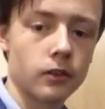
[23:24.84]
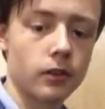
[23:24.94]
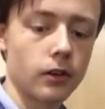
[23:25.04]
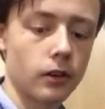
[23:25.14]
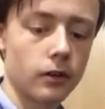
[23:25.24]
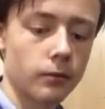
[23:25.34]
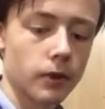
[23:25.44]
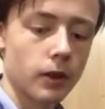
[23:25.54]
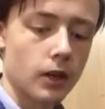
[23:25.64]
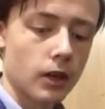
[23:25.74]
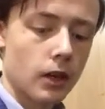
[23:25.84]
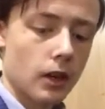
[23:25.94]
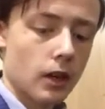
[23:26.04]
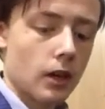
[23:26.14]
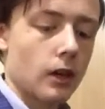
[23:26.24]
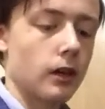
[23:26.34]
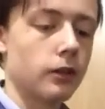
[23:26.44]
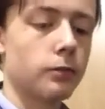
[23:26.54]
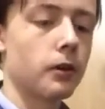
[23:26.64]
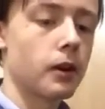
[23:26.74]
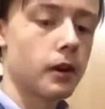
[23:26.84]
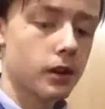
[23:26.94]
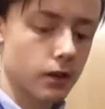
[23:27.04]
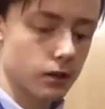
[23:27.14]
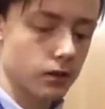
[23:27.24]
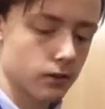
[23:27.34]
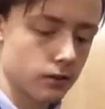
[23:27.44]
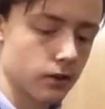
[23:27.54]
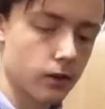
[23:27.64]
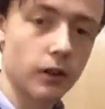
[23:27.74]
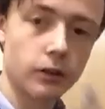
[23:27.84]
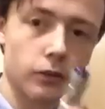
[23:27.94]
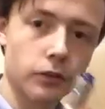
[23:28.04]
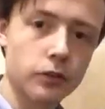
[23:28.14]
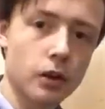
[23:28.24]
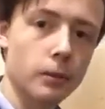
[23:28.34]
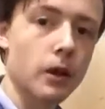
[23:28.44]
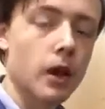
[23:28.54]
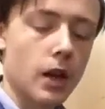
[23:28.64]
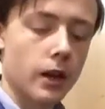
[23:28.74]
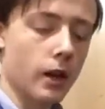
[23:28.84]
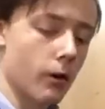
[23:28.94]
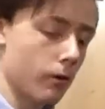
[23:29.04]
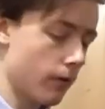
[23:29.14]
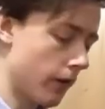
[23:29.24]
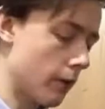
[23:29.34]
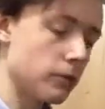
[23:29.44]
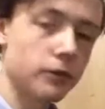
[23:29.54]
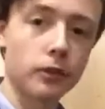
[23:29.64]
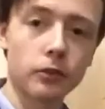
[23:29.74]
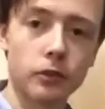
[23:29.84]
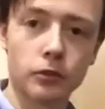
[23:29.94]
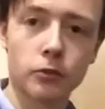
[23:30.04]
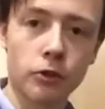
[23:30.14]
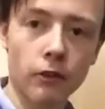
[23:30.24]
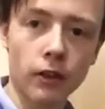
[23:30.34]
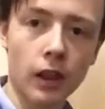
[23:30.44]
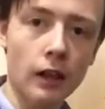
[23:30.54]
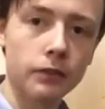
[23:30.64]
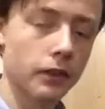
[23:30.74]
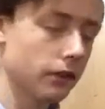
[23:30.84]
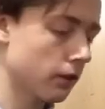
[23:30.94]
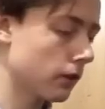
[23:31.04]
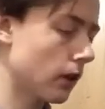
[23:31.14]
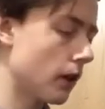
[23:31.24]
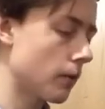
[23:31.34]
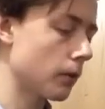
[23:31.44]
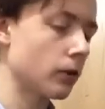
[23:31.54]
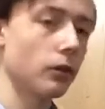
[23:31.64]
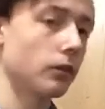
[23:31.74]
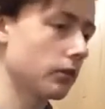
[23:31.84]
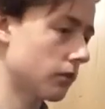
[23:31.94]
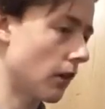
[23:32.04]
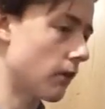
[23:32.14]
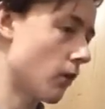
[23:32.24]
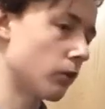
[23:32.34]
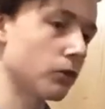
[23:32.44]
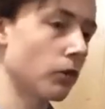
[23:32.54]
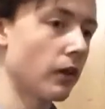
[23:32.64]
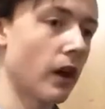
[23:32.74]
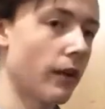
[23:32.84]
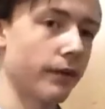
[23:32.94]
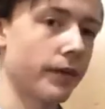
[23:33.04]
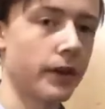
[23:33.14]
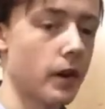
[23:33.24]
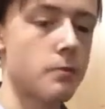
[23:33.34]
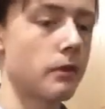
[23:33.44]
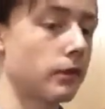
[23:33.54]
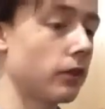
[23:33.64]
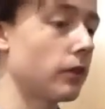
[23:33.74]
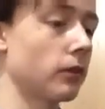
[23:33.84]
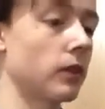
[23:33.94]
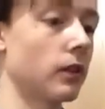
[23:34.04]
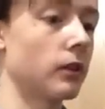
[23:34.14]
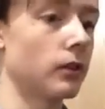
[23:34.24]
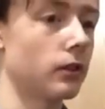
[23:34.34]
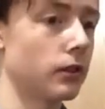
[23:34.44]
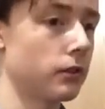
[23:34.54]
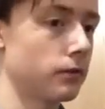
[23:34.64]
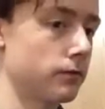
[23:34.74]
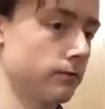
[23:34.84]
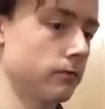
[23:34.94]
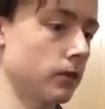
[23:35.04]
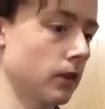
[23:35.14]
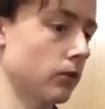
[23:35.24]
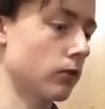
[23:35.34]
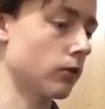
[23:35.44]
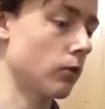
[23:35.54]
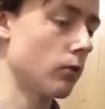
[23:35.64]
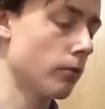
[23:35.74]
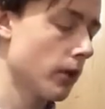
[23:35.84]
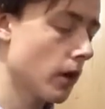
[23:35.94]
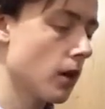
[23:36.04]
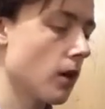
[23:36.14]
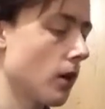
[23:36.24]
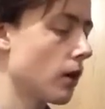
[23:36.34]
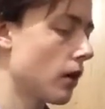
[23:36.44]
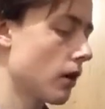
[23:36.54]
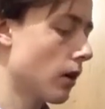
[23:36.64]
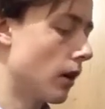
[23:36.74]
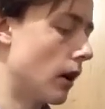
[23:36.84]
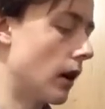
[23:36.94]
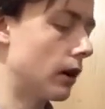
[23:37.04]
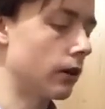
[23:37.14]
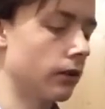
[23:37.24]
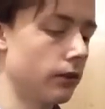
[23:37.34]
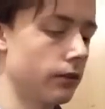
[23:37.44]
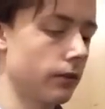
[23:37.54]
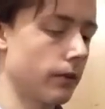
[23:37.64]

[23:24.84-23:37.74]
You know, it's pretty. It does the job. Now, I'm used to using a screwdriver lefted because I've always done that ever since I was little and I've liked Doctor Who. And